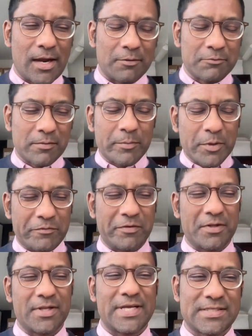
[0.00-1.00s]

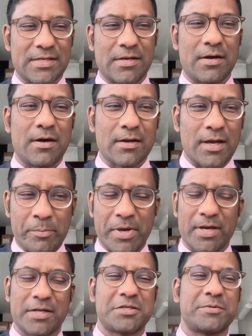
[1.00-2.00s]
removal is not a
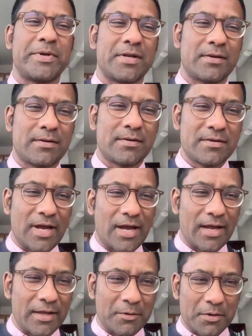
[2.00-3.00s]
punishment,
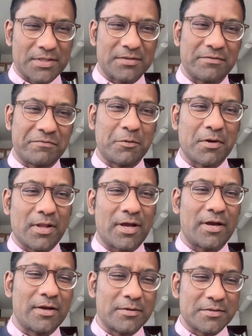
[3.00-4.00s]
in order to
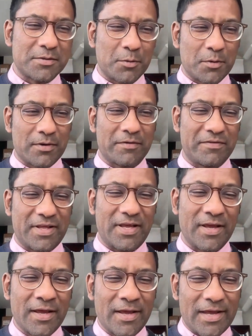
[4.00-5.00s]
foreclose all of
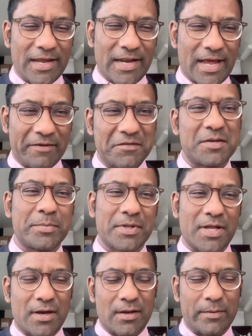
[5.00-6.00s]
the
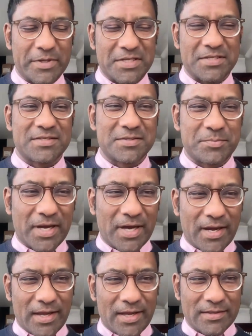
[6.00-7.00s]
inevitable arguments
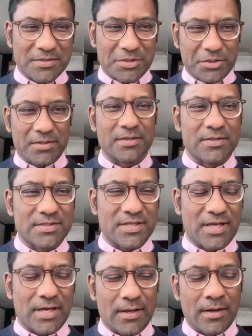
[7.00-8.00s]
by students
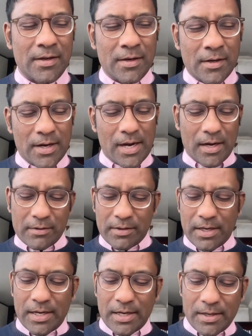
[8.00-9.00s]
that
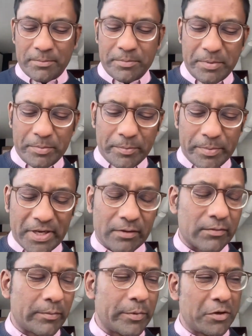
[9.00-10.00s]
people
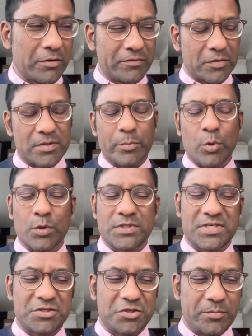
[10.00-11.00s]
being removed or
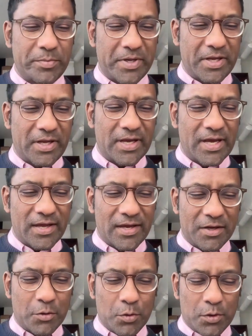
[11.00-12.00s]
deported should be
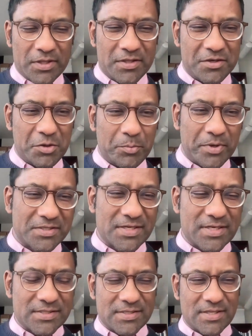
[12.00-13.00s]
accorded the due
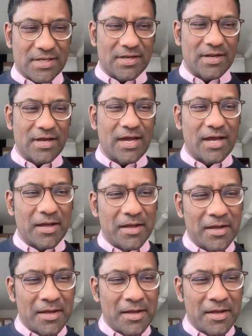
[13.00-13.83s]
process that